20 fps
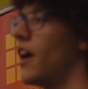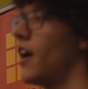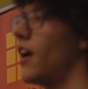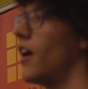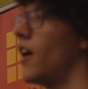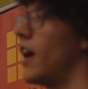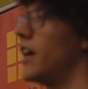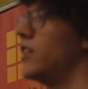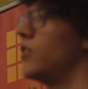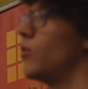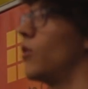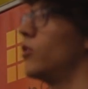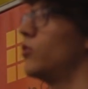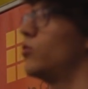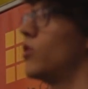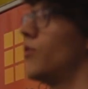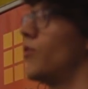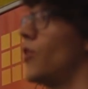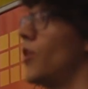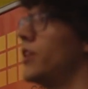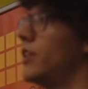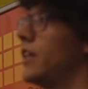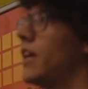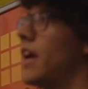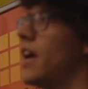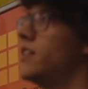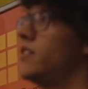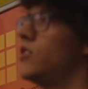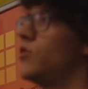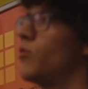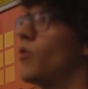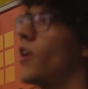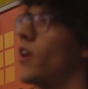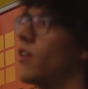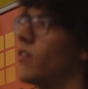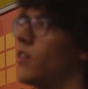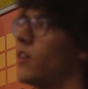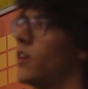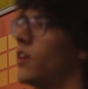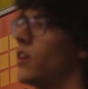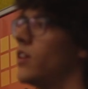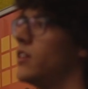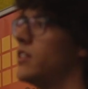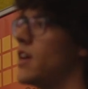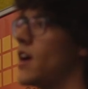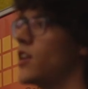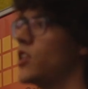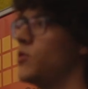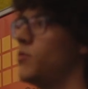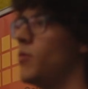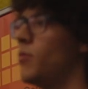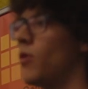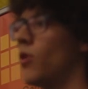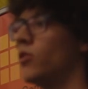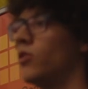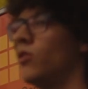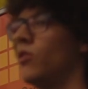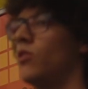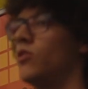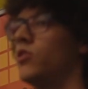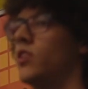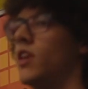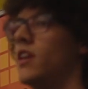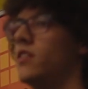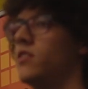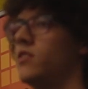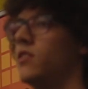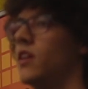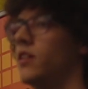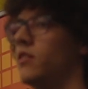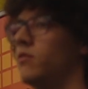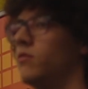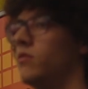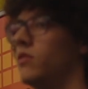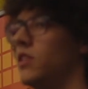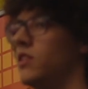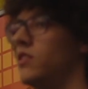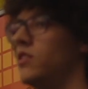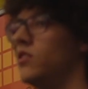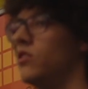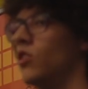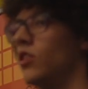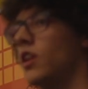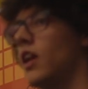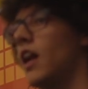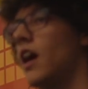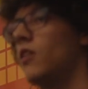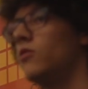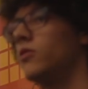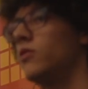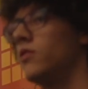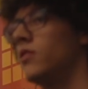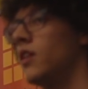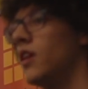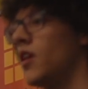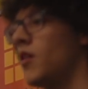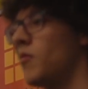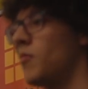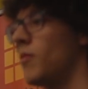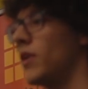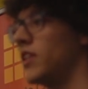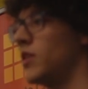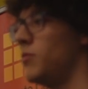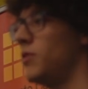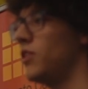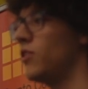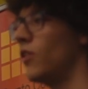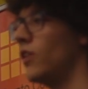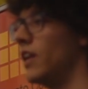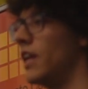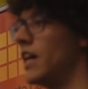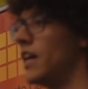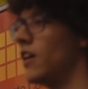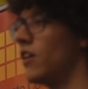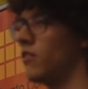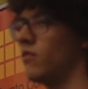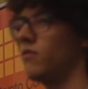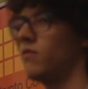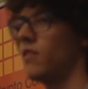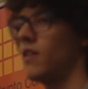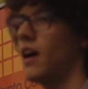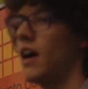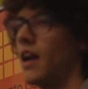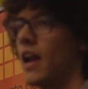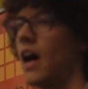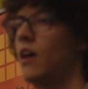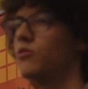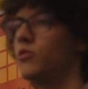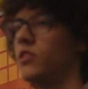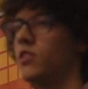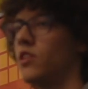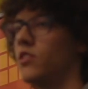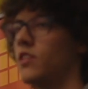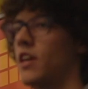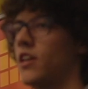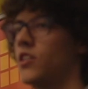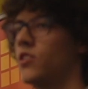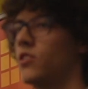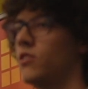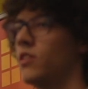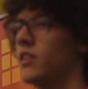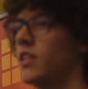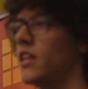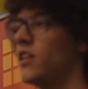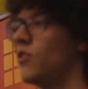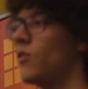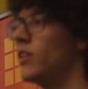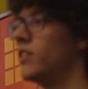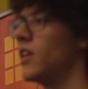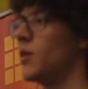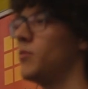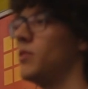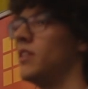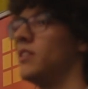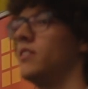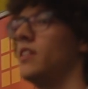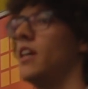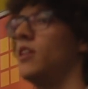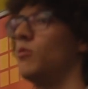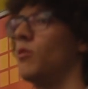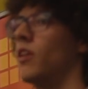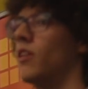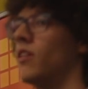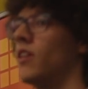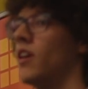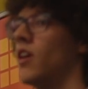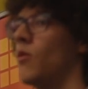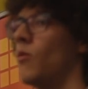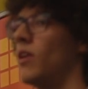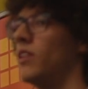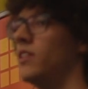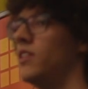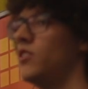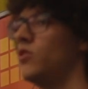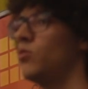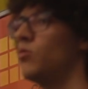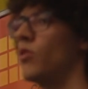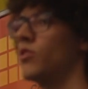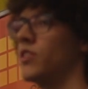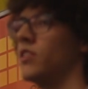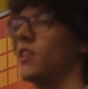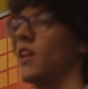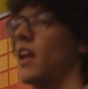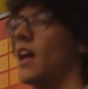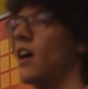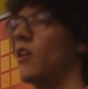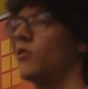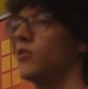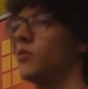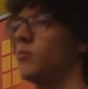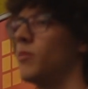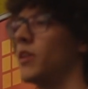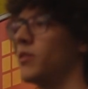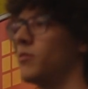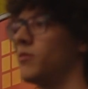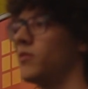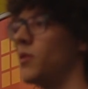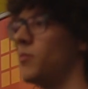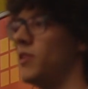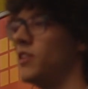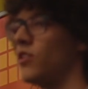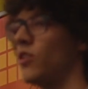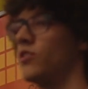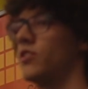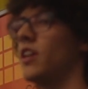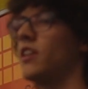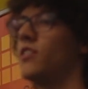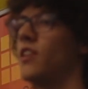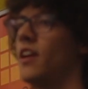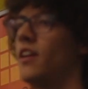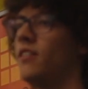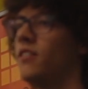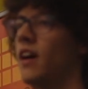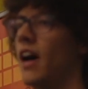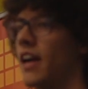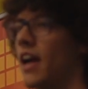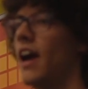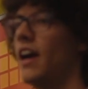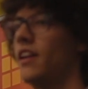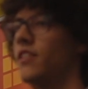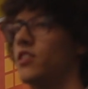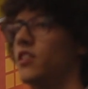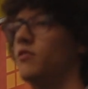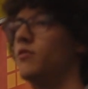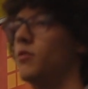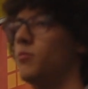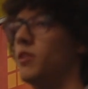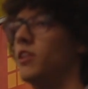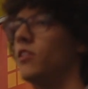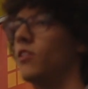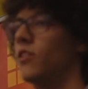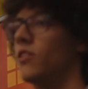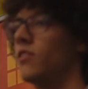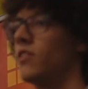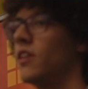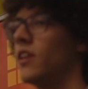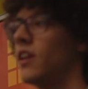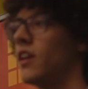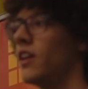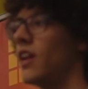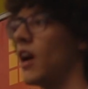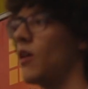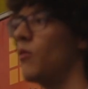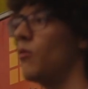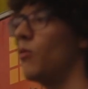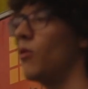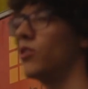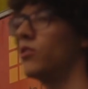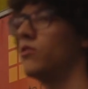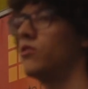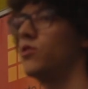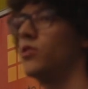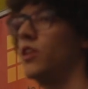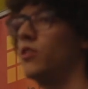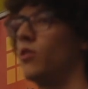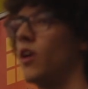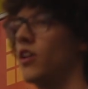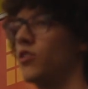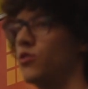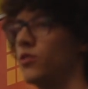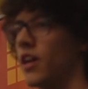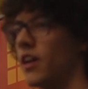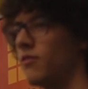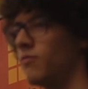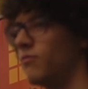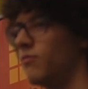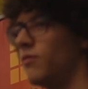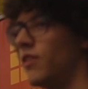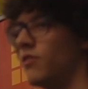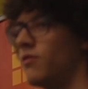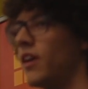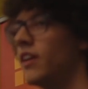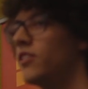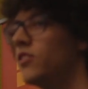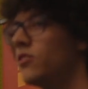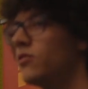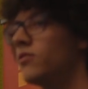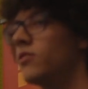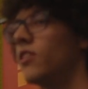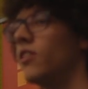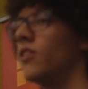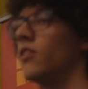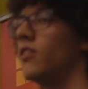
and you want to avoid cases where the RGB protocol says that this is not allowed, but the Bitcoin layer allows the transaction, and then you end up in a state where, this wasn't allowed, but the Bitcoins are there. I received the Bitcoin. Now what should I do? Should I refund you?